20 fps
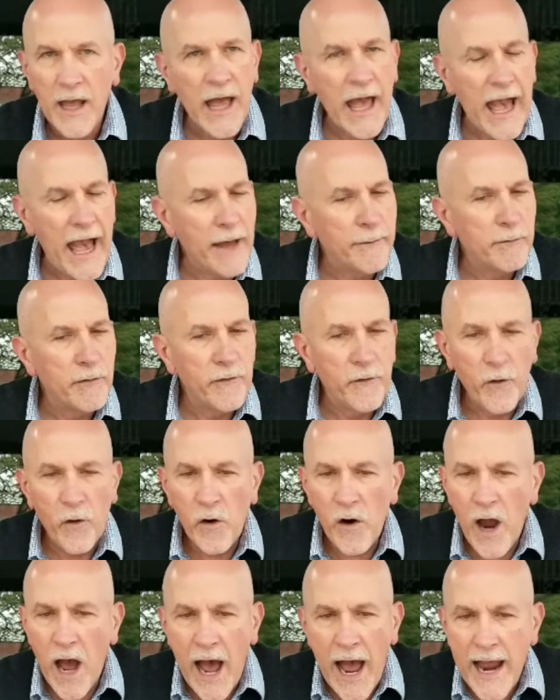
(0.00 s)
And
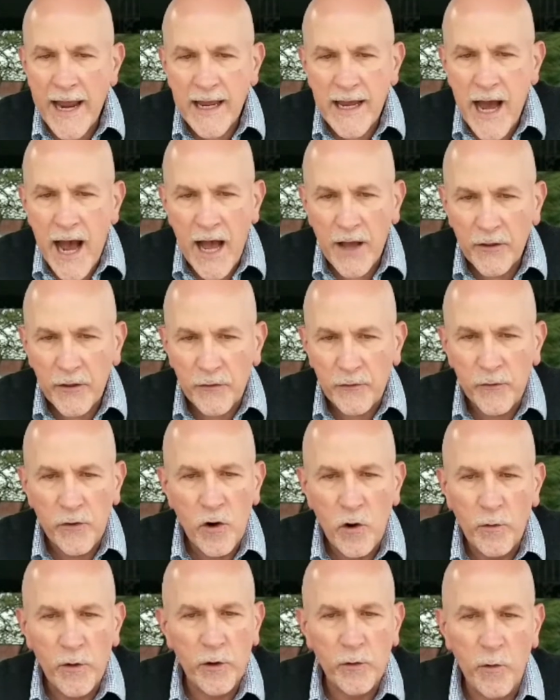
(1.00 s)
before I got
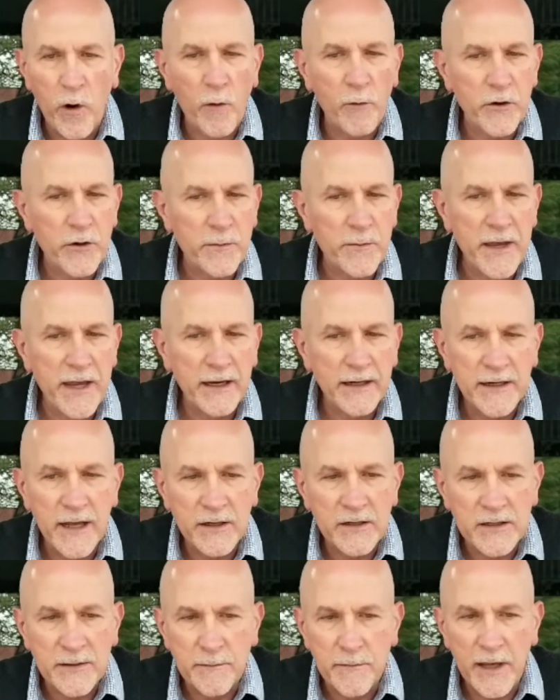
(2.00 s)
through with what was being
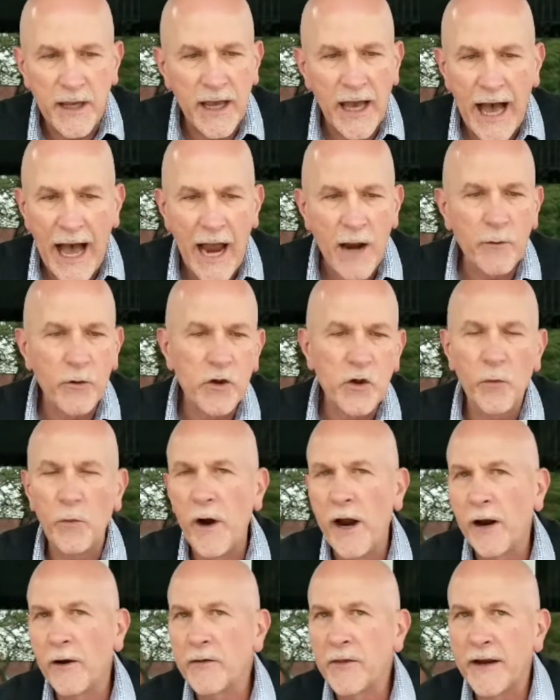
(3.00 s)
done to me, I was
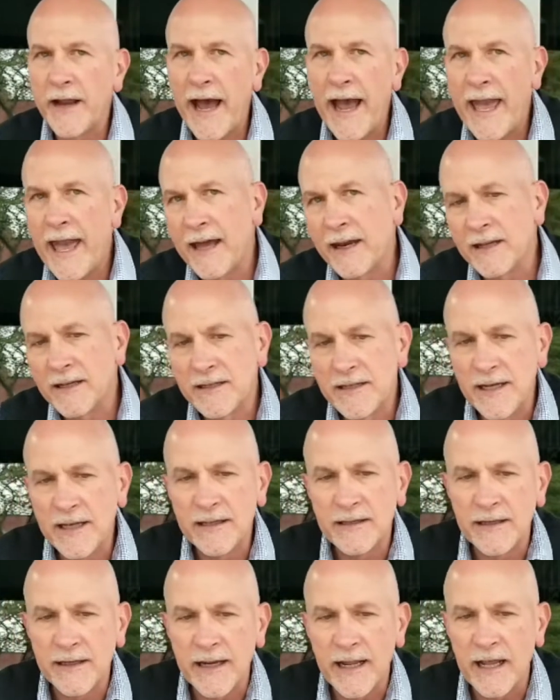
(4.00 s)
aware that I had
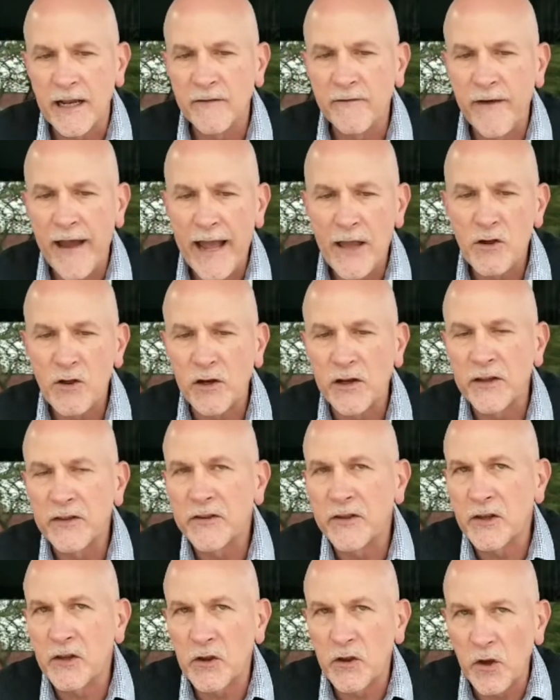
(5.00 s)
attended an
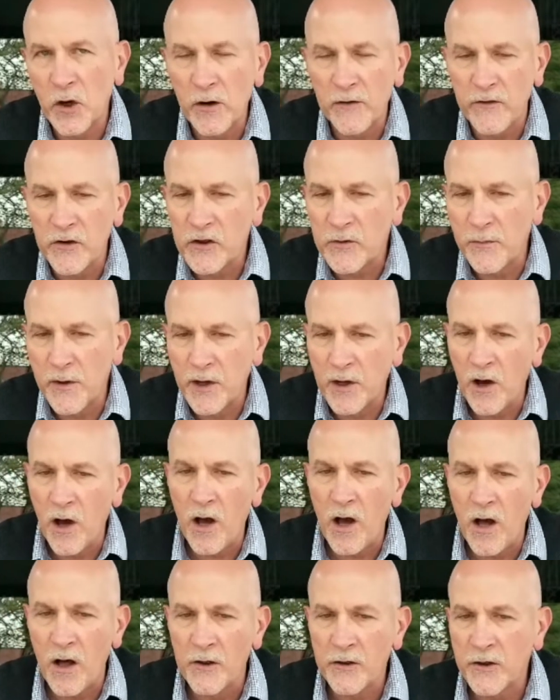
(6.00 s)
evangelistic service
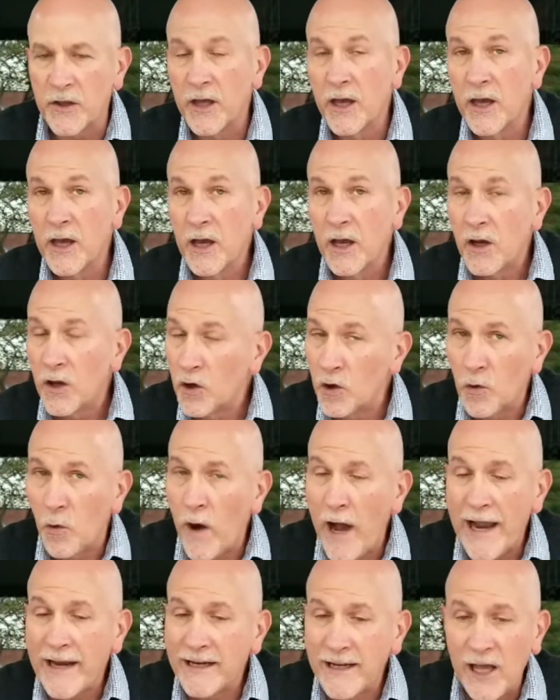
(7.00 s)
because
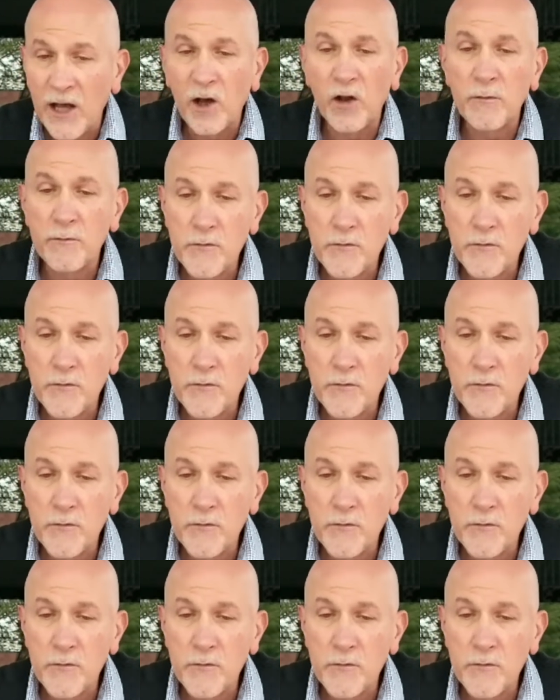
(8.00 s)
Dwight L.